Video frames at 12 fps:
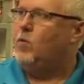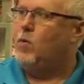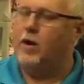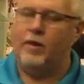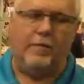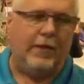
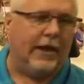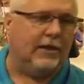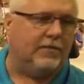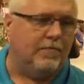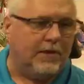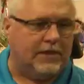one of the
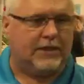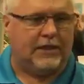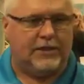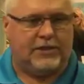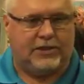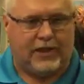biggest
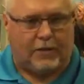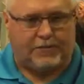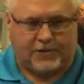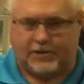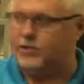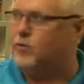
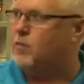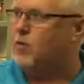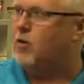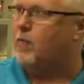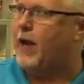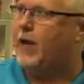misconceptions with
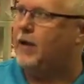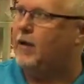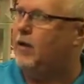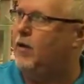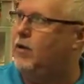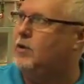bulk bag
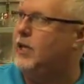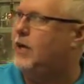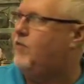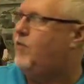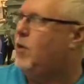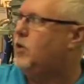unloaders
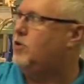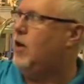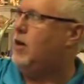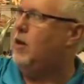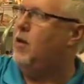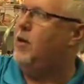and fork
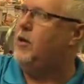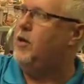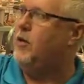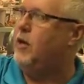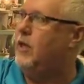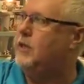truck loaded
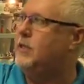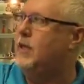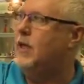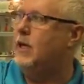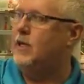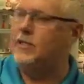units
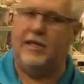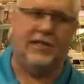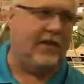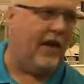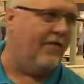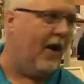is they
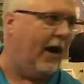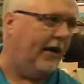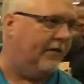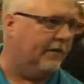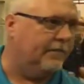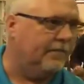save height.
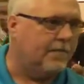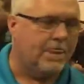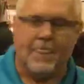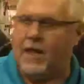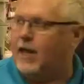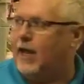
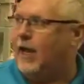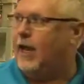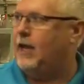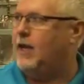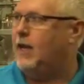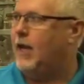
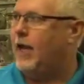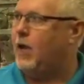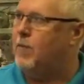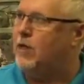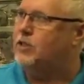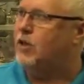And like
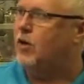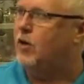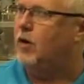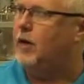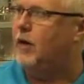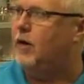I mentioned
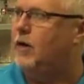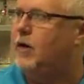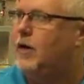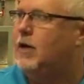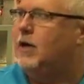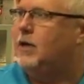earlier,
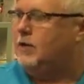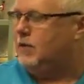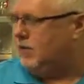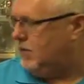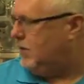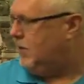
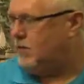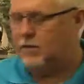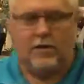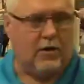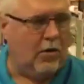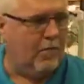
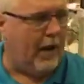go